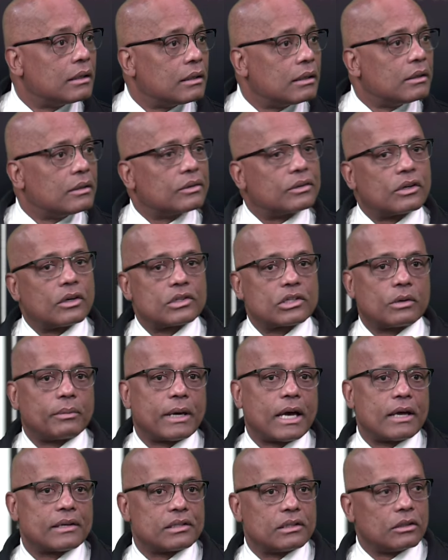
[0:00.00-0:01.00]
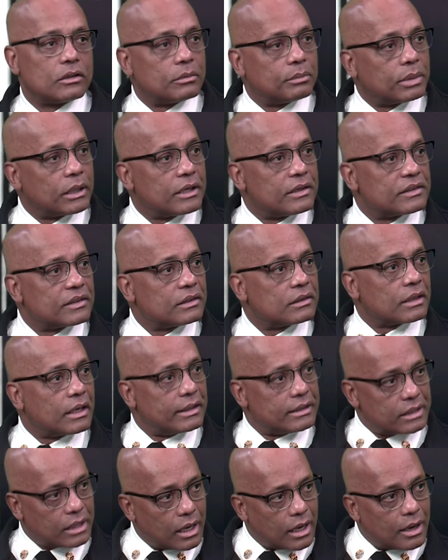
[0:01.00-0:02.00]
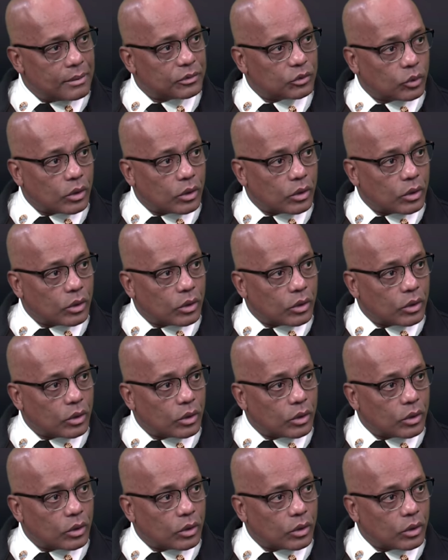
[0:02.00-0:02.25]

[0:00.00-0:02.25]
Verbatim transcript: to places and times